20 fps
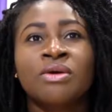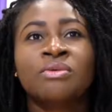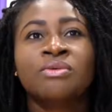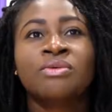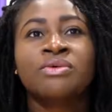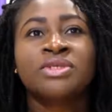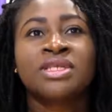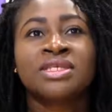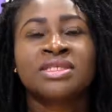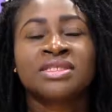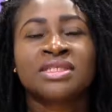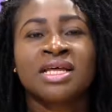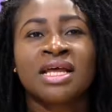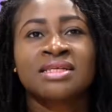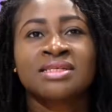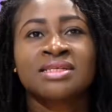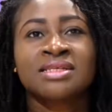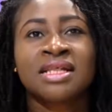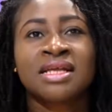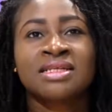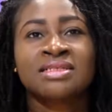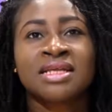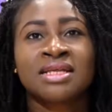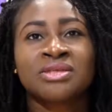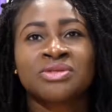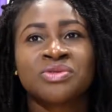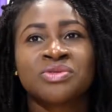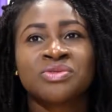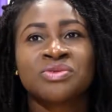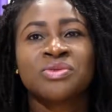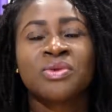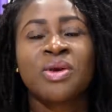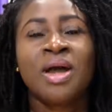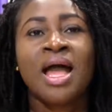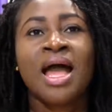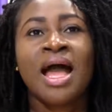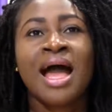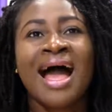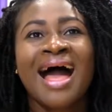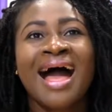We'll discuss that as to
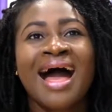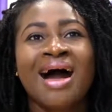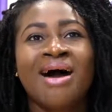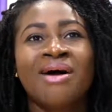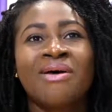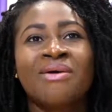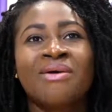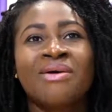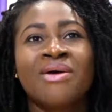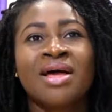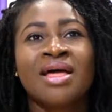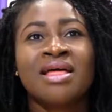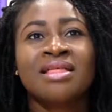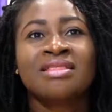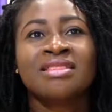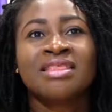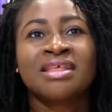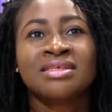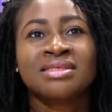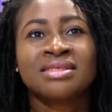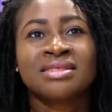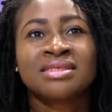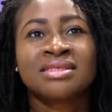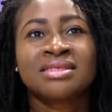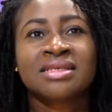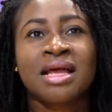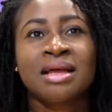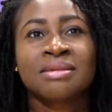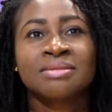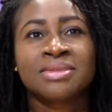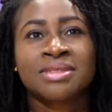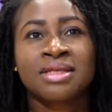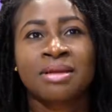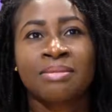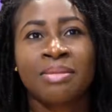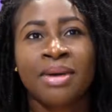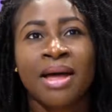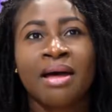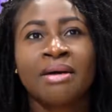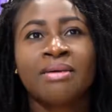how this comes
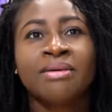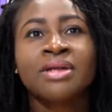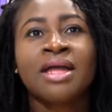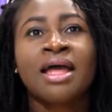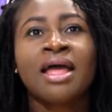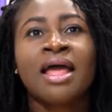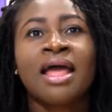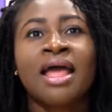about.